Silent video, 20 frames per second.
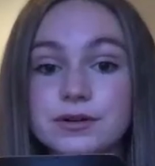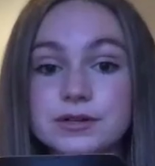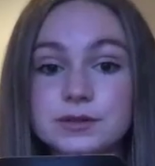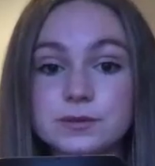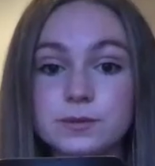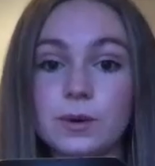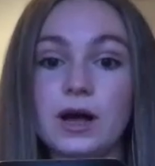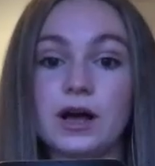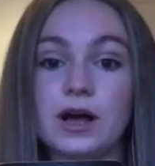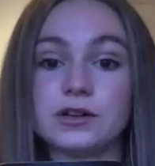
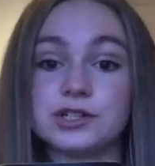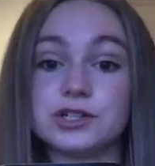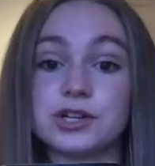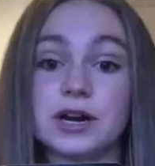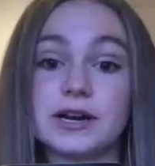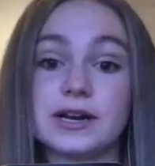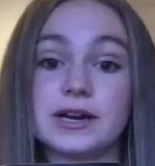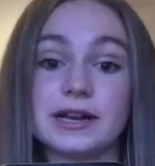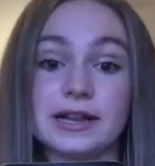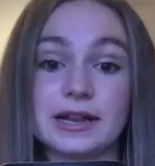as well,
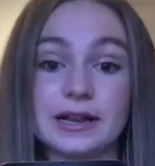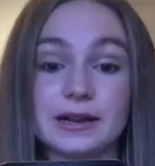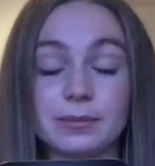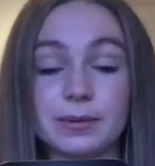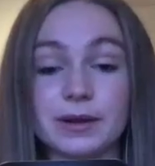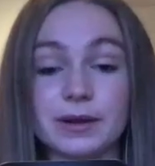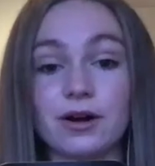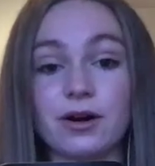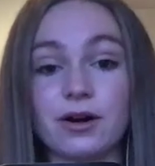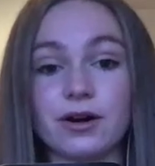tried a little
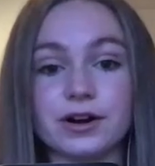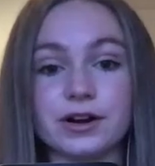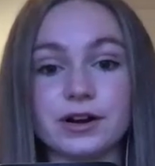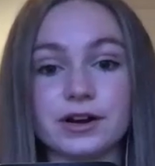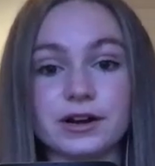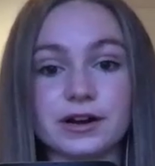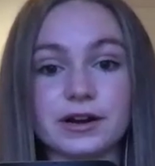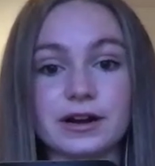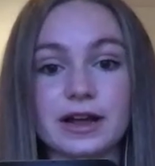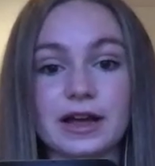bit
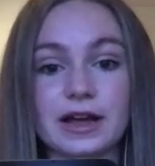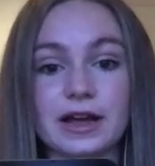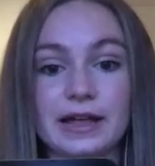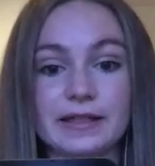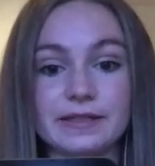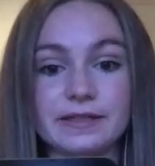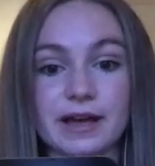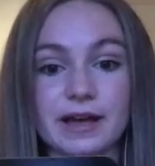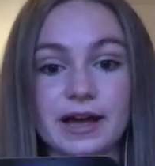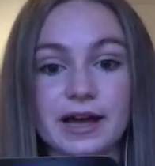harder
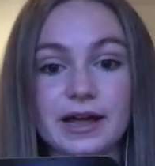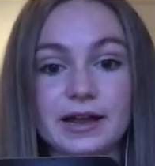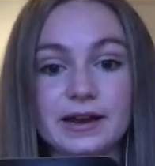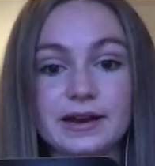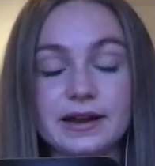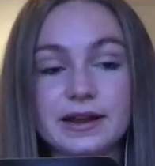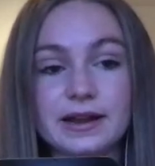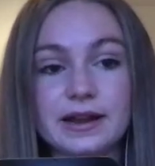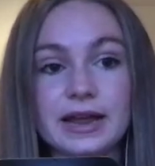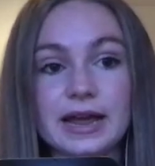at that.